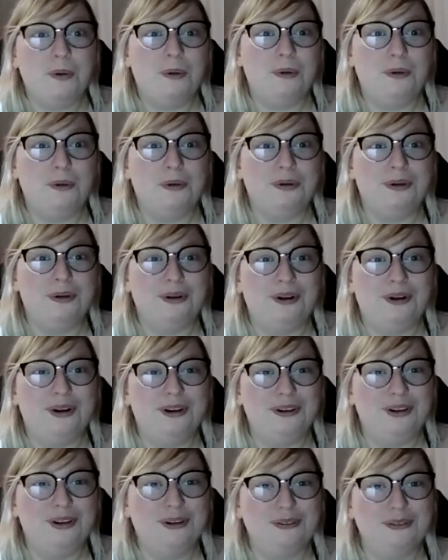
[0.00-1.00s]
Oh,
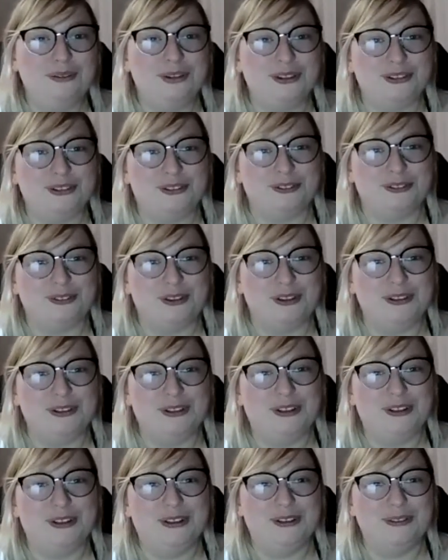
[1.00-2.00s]
I'm just a
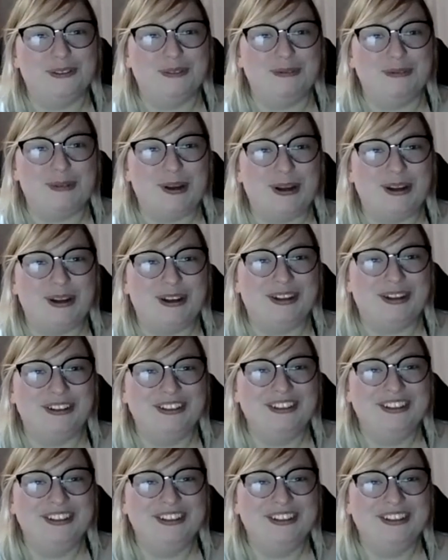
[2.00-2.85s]
friendly little bear.